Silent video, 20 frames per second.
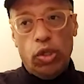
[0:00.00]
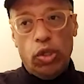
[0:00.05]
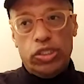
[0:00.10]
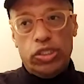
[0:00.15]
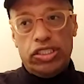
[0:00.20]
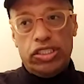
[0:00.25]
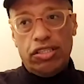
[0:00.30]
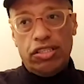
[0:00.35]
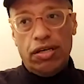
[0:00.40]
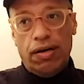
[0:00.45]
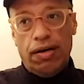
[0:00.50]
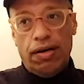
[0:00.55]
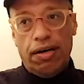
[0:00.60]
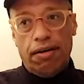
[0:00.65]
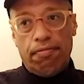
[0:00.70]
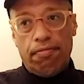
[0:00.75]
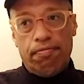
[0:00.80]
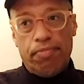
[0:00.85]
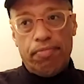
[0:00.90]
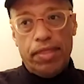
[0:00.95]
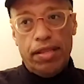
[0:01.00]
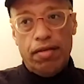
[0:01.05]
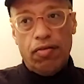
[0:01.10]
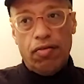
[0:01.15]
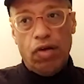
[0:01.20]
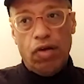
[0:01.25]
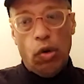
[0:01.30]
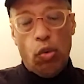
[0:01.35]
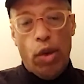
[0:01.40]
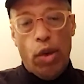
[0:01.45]
brand,
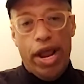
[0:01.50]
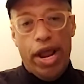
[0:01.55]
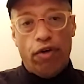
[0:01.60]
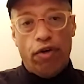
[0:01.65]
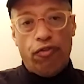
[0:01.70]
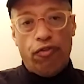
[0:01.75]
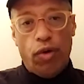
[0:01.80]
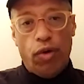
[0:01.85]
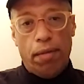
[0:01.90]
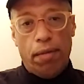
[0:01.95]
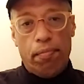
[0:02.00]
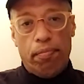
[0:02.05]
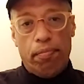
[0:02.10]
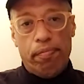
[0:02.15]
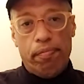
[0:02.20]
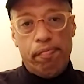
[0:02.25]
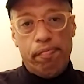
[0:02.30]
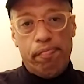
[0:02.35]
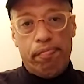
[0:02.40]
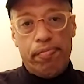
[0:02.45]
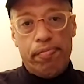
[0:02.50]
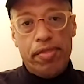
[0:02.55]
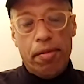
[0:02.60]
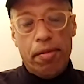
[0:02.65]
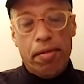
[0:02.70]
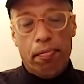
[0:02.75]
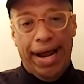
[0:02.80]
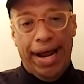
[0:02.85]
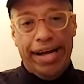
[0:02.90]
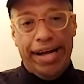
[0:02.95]
or sales, let's
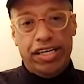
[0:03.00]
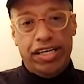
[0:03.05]
say.